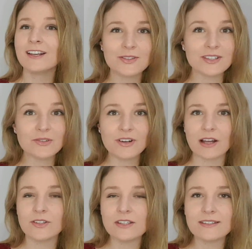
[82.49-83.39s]
So
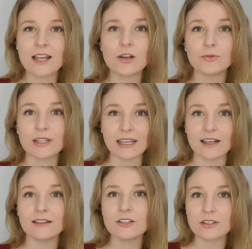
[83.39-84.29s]
surrounding yourself with the
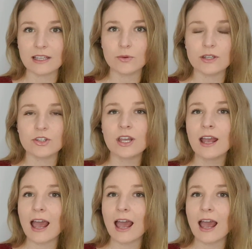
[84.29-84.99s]
English language